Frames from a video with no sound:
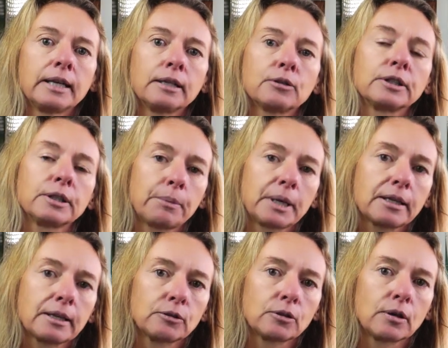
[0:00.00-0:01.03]
you're gonna
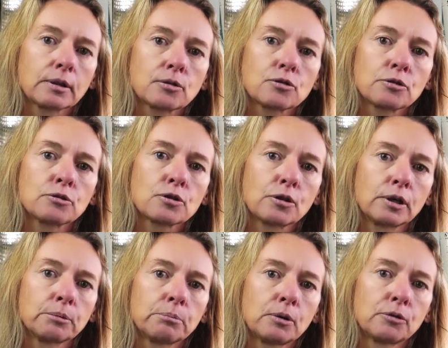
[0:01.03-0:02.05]
make a knot to
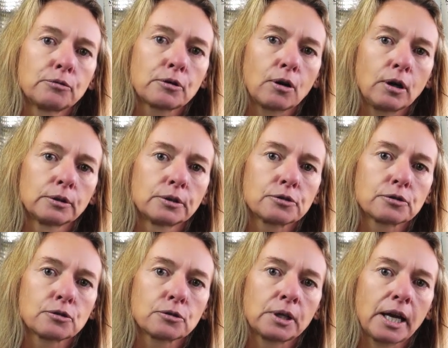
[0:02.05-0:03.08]
join both colors
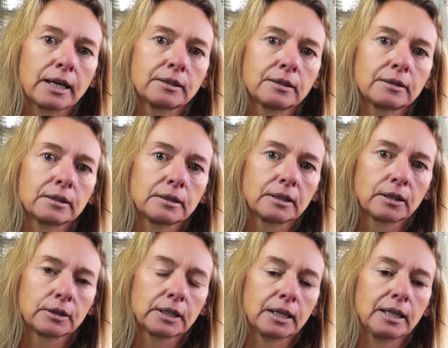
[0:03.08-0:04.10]
together,
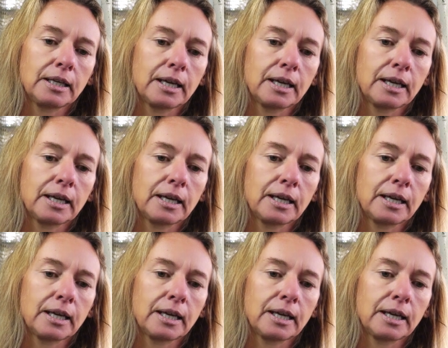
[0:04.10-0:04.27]
okay?